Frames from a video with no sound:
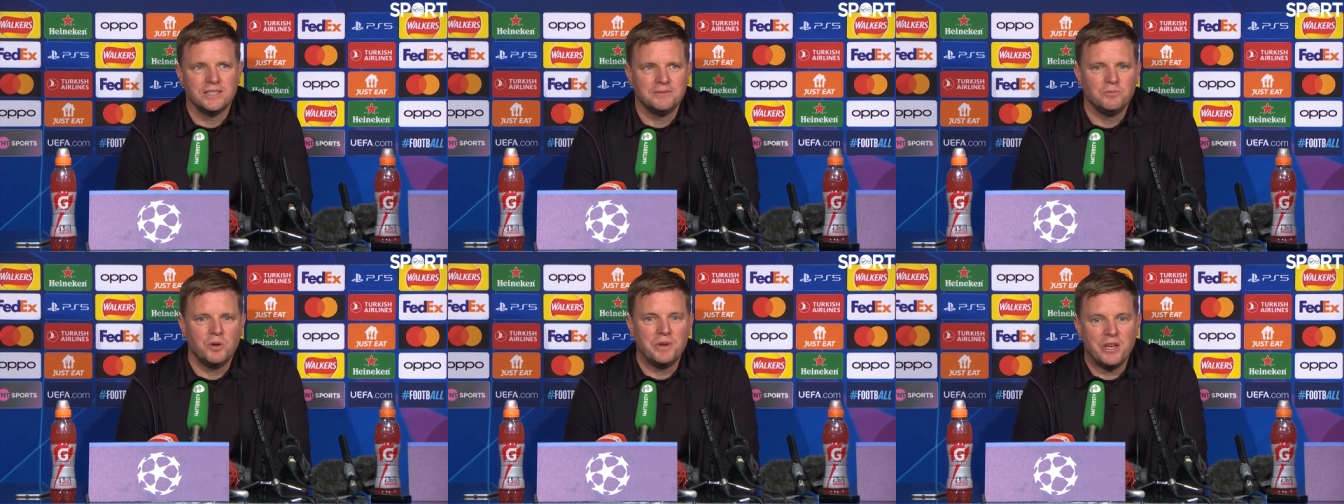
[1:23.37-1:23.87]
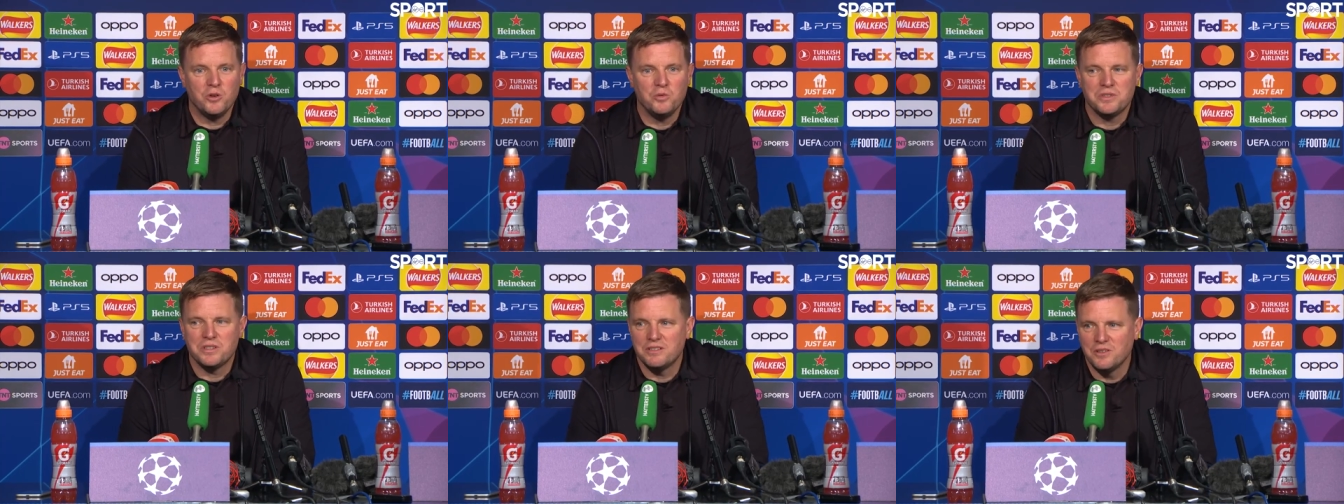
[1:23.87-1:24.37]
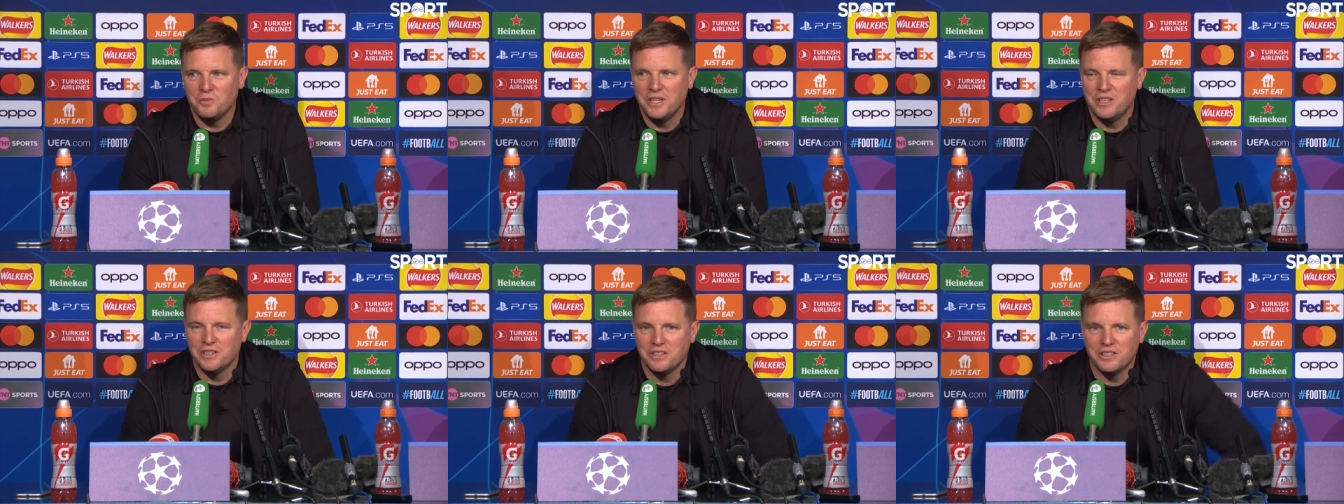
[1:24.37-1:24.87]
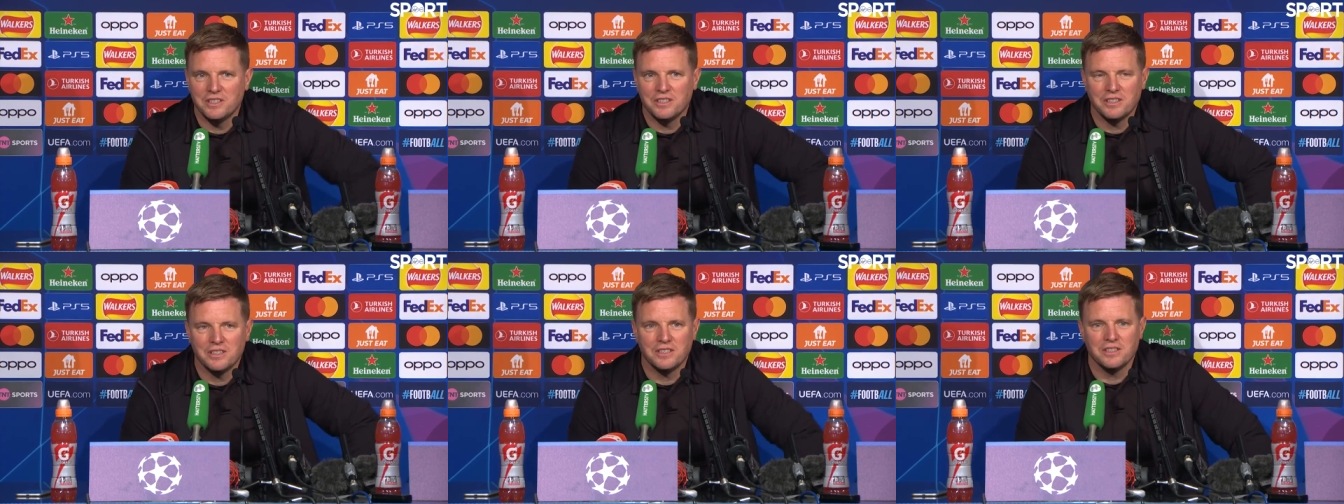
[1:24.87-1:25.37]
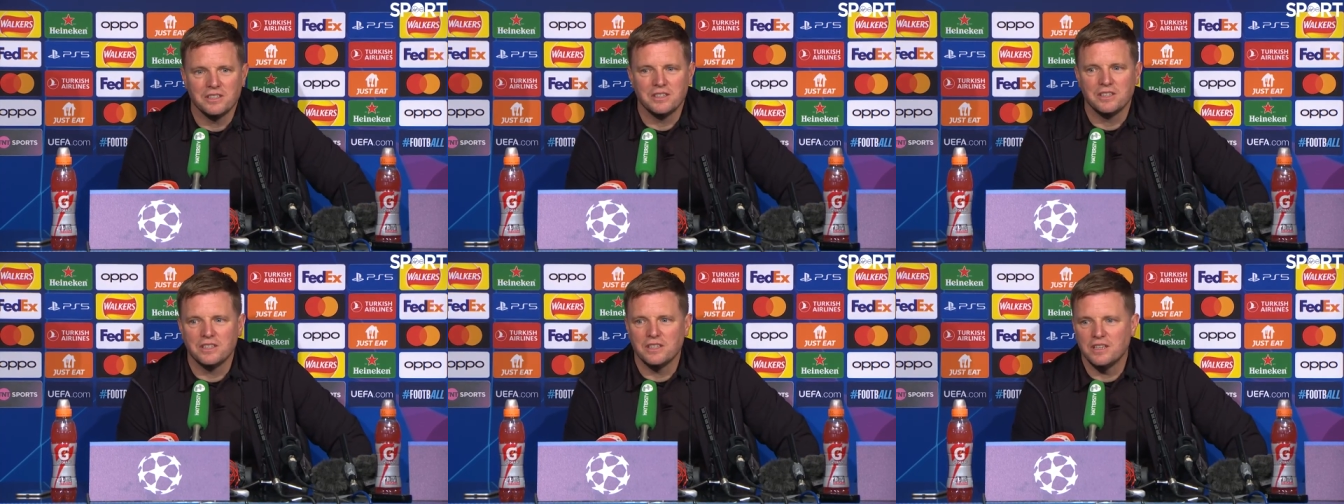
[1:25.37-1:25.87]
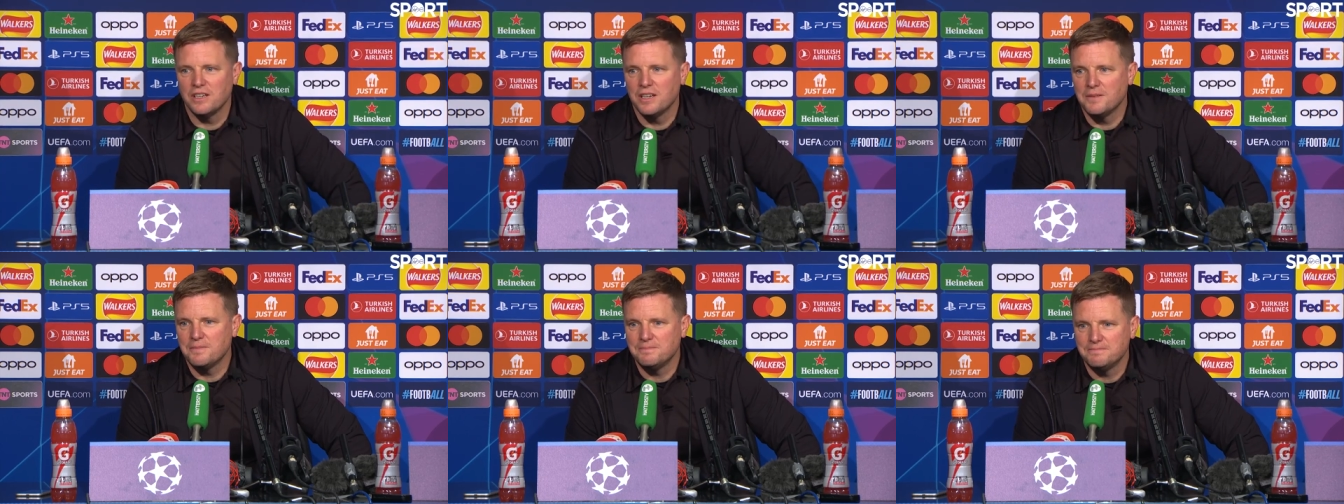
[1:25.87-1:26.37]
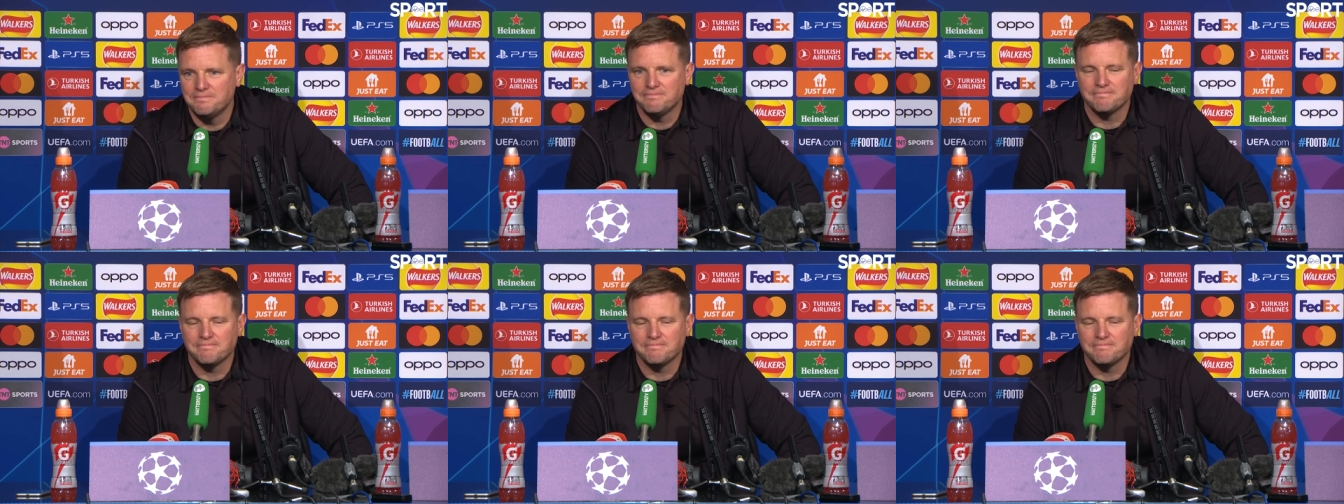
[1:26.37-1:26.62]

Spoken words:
We hoped that we could, as